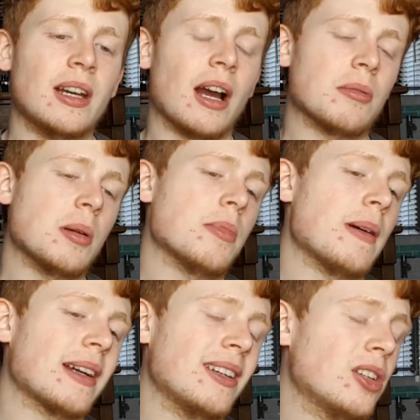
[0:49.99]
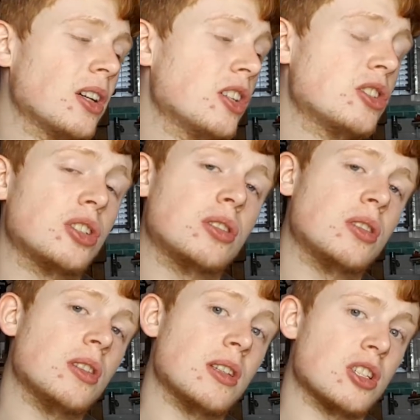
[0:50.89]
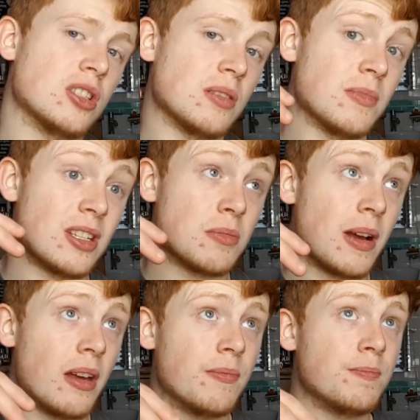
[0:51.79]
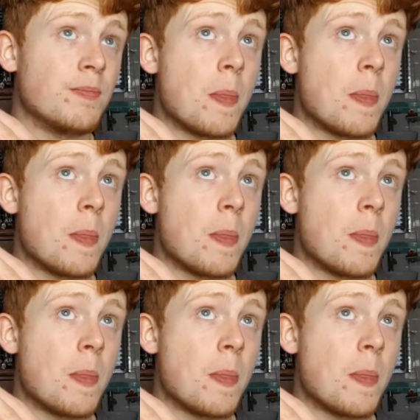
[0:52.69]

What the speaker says: I remember back in college, this is my